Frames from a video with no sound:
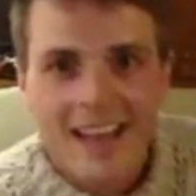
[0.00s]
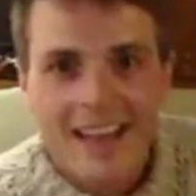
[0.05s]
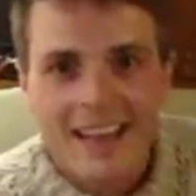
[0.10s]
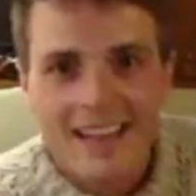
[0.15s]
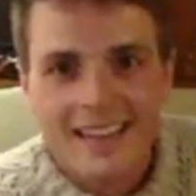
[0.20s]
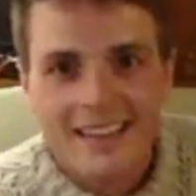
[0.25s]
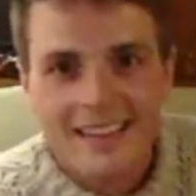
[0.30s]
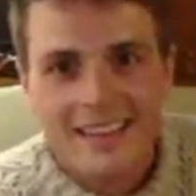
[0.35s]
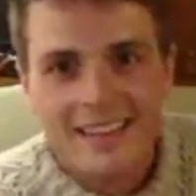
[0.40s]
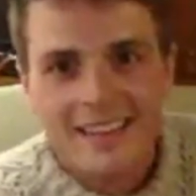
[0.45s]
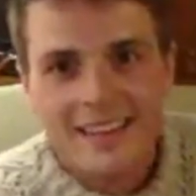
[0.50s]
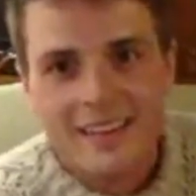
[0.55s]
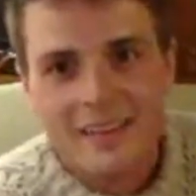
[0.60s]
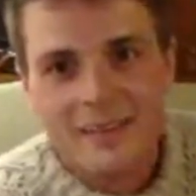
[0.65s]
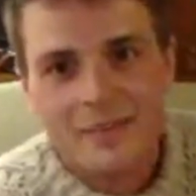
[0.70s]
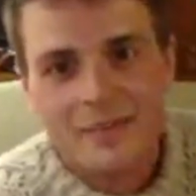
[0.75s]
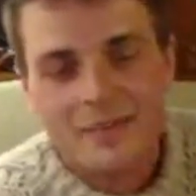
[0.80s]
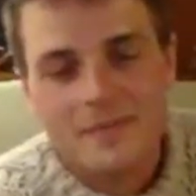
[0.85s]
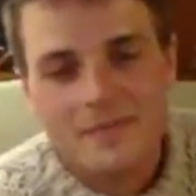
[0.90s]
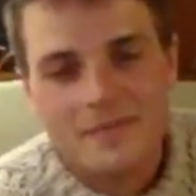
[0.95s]
And
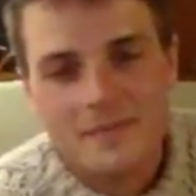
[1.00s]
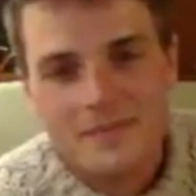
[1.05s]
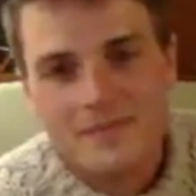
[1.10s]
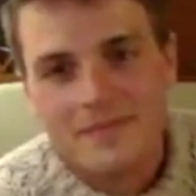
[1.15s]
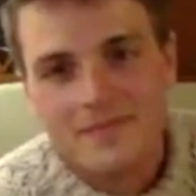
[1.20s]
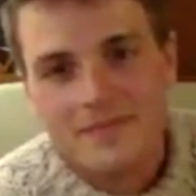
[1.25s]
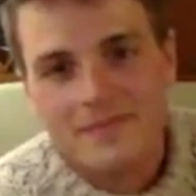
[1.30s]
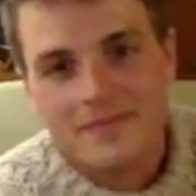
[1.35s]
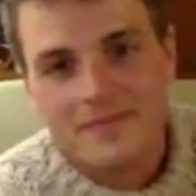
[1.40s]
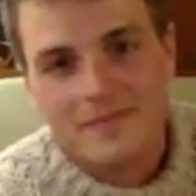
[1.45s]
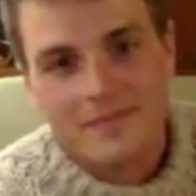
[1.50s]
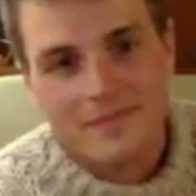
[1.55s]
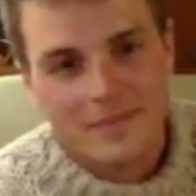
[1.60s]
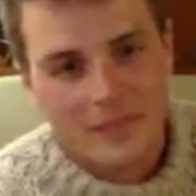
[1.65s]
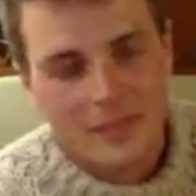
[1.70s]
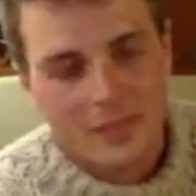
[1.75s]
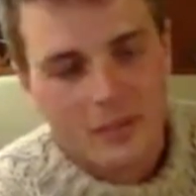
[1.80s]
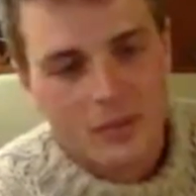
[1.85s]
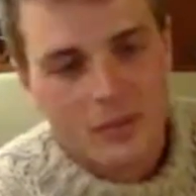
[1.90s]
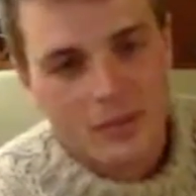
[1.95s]

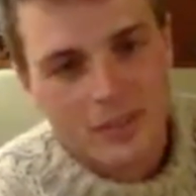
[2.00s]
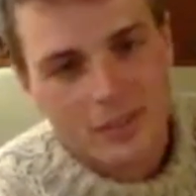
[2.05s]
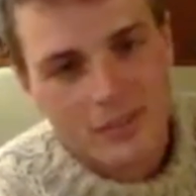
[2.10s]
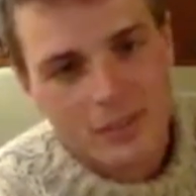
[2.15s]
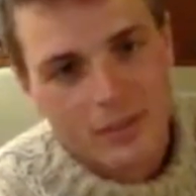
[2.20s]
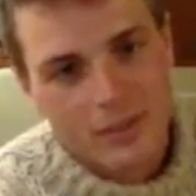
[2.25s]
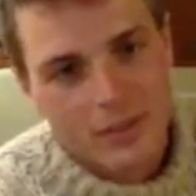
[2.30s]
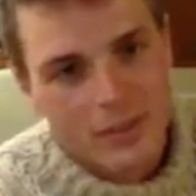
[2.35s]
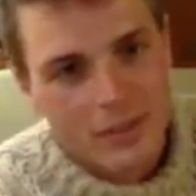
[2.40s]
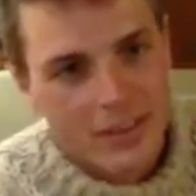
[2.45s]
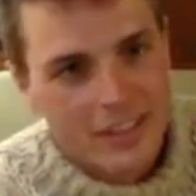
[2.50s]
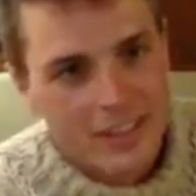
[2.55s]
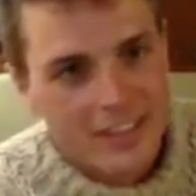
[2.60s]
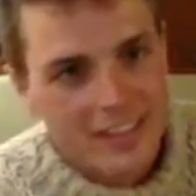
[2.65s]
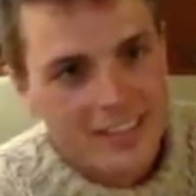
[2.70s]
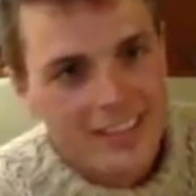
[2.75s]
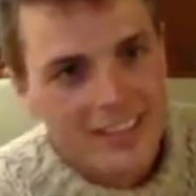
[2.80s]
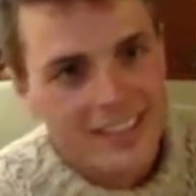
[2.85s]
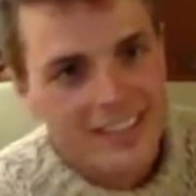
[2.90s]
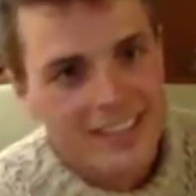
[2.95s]
of course, if you're in a
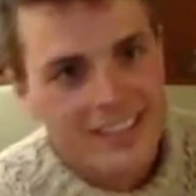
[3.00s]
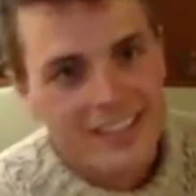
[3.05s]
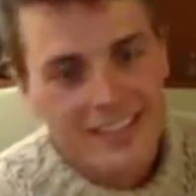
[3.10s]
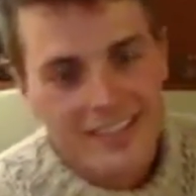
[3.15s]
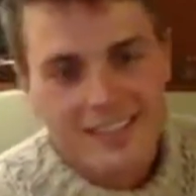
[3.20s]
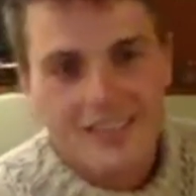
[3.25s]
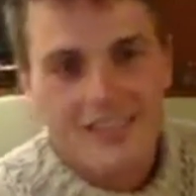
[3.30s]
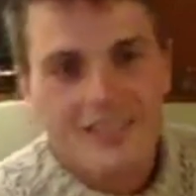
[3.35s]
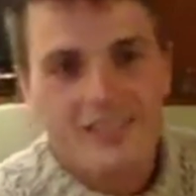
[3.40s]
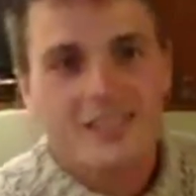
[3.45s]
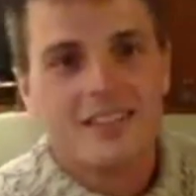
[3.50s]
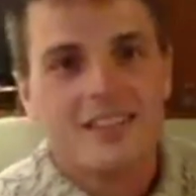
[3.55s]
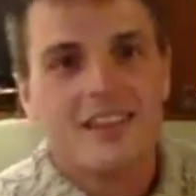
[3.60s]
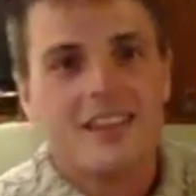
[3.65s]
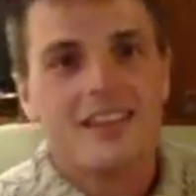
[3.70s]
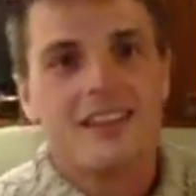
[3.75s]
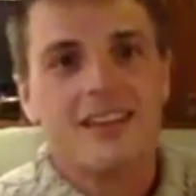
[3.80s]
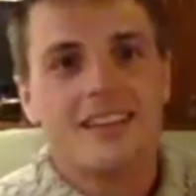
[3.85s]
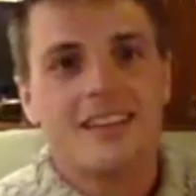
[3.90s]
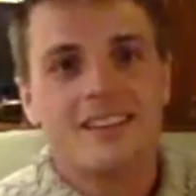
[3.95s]
rush,
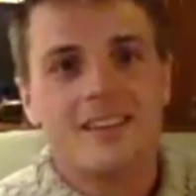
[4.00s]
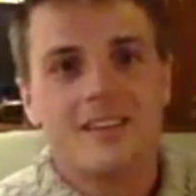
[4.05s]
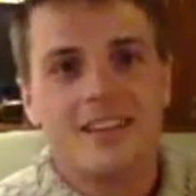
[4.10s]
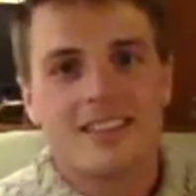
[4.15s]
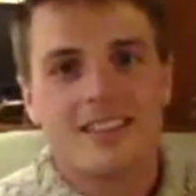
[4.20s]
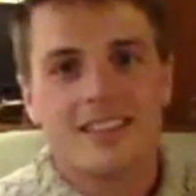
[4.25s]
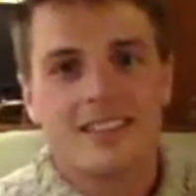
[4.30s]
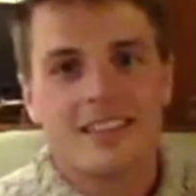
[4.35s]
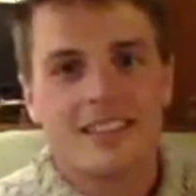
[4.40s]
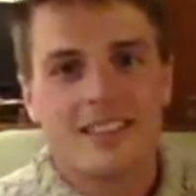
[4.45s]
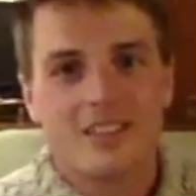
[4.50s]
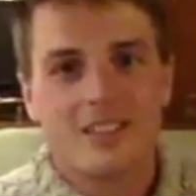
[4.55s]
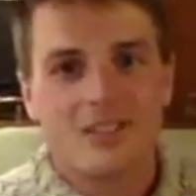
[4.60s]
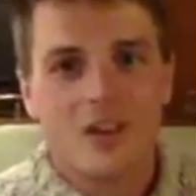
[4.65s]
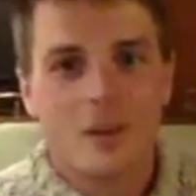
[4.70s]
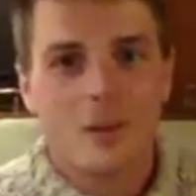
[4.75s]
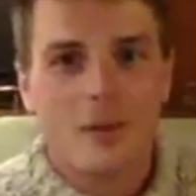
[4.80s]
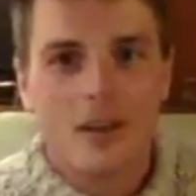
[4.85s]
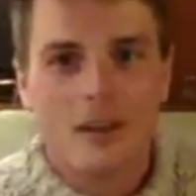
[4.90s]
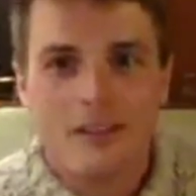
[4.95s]
don't hesitate to
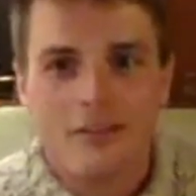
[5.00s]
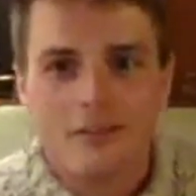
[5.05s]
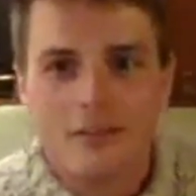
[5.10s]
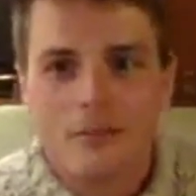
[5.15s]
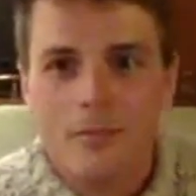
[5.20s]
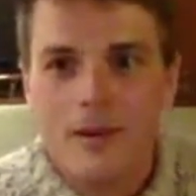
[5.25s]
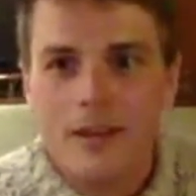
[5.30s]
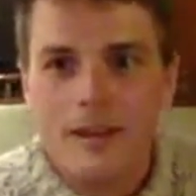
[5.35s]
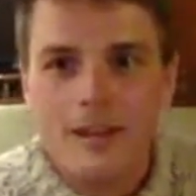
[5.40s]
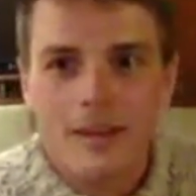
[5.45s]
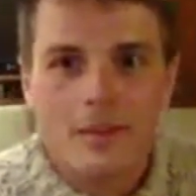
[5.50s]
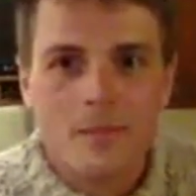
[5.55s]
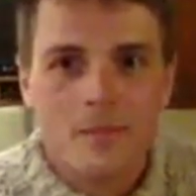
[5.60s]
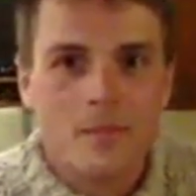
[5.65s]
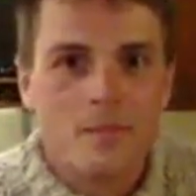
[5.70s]
drop off. But